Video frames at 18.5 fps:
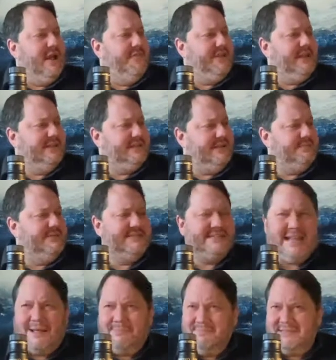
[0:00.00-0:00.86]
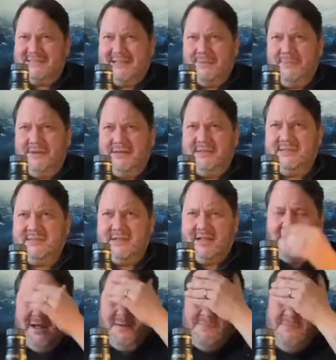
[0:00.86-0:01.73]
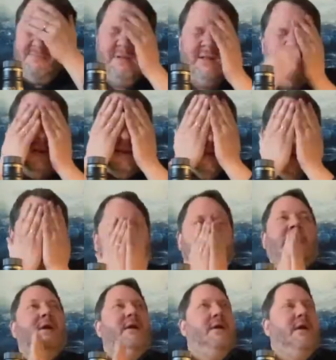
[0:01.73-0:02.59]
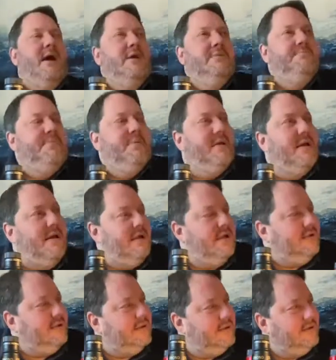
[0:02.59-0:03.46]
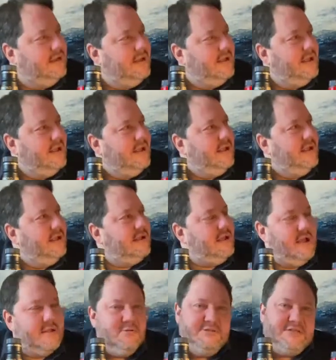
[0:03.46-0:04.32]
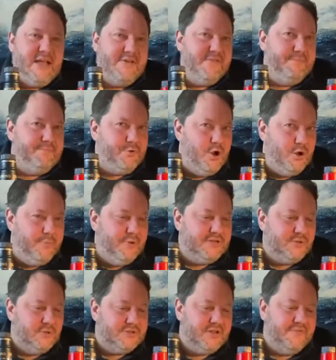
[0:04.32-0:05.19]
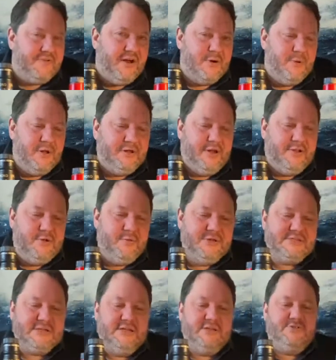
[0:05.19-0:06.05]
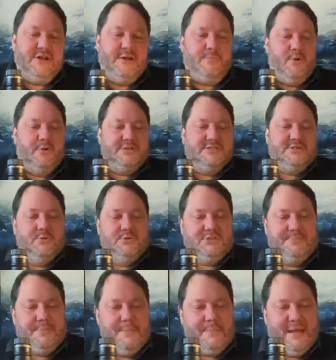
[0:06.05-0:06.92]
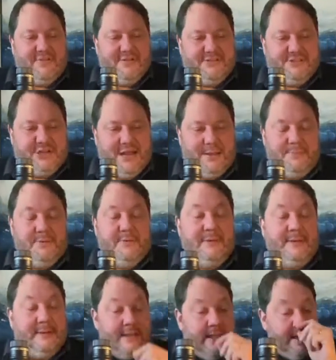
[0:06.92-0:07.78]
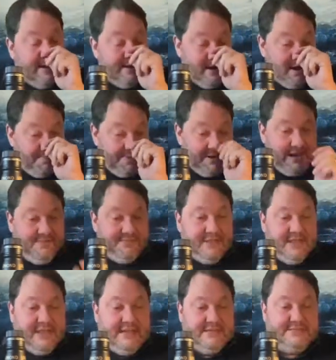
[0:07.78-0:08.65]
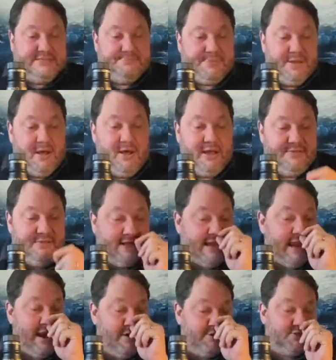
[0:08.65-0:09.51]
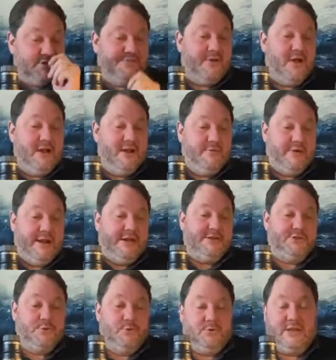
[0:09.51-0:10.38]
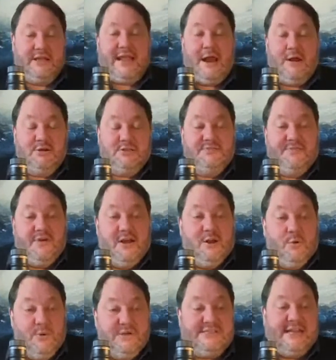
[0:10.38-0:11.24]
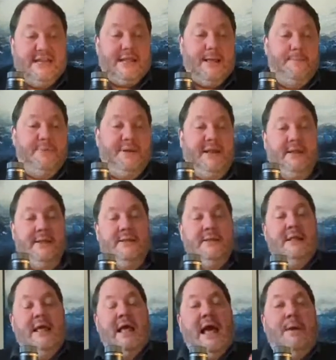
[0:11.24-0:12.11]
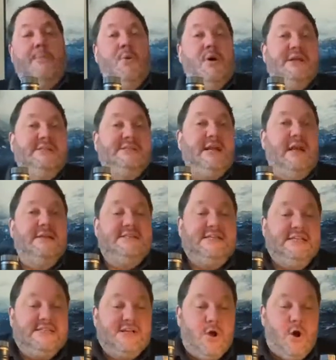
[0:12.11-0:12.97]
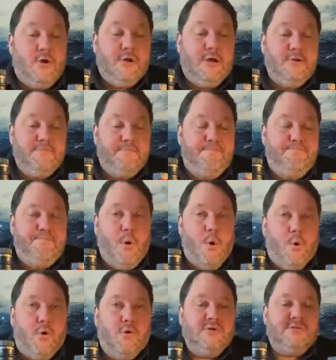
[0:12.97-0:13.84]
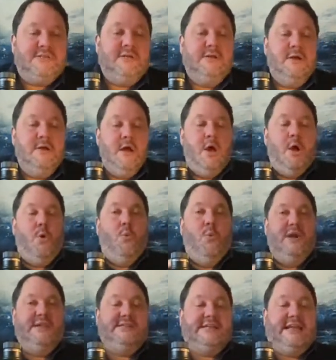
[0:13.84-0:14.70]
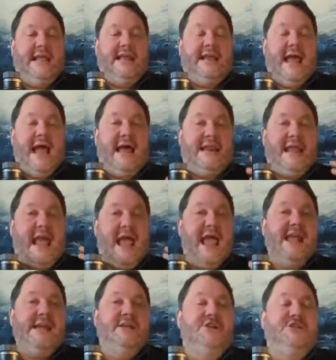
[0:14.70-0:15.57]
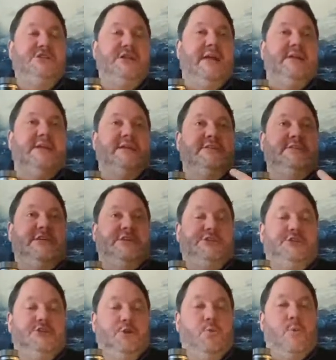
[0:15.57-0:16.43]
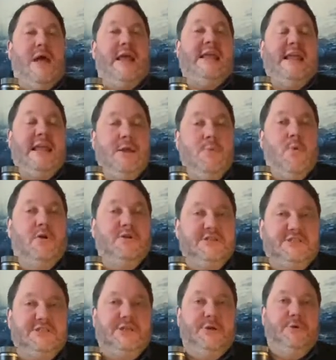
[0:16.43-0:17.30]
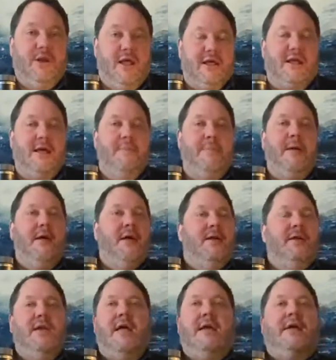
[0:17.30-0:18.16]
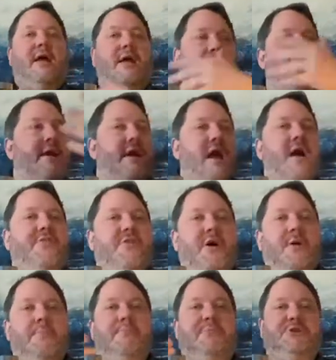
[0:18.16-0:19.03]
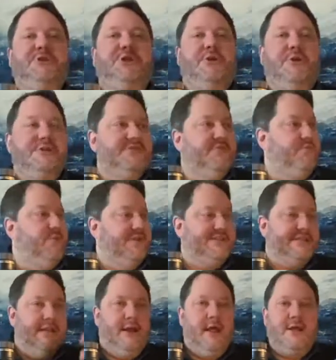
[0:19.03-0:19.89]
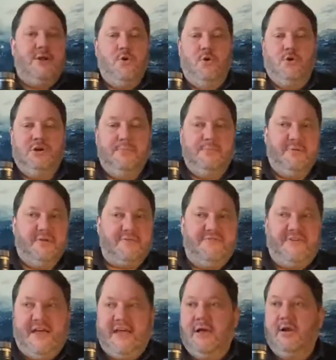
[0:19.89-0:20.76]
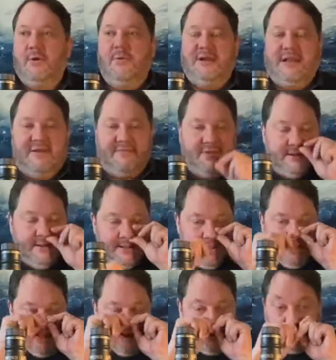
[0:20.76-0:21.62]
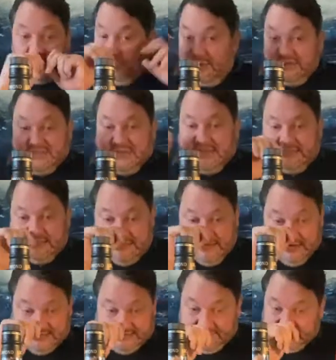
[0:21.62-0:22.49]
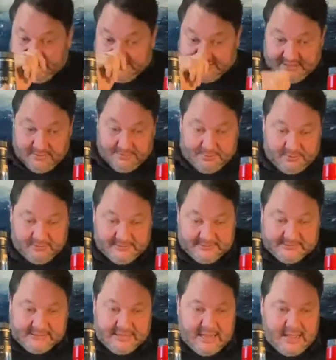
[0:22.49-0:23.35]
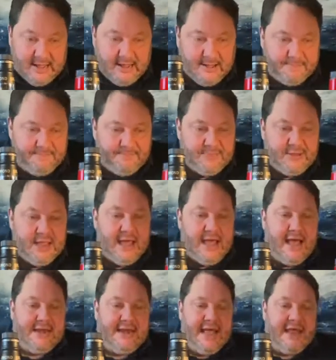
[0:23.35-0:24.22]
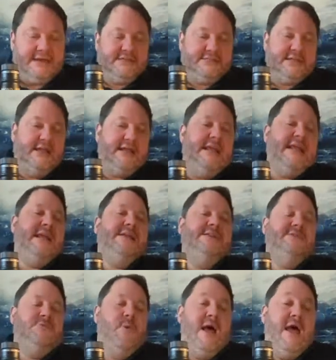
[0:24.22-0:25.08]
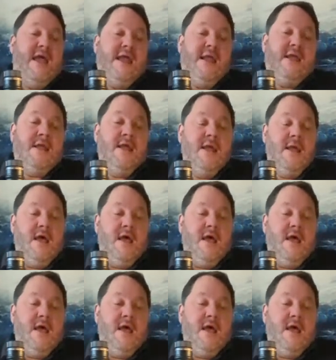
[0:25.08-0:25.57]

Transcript: I think his name's Sam Simmons. A guy called David Broom, who's also very well known in the whiskey industry, once talked to me about this chap. And I believe that he's behind the Character of Isla range, or the Character of Isla Whiskey Company. And what he's done is he's gone and bought whiskey and had it aged and conditioned the way he wanted to, like other maturers of whiskey, like Gordon and McPhail or whatever, or the Whiskey Society, for example, and had it done his way.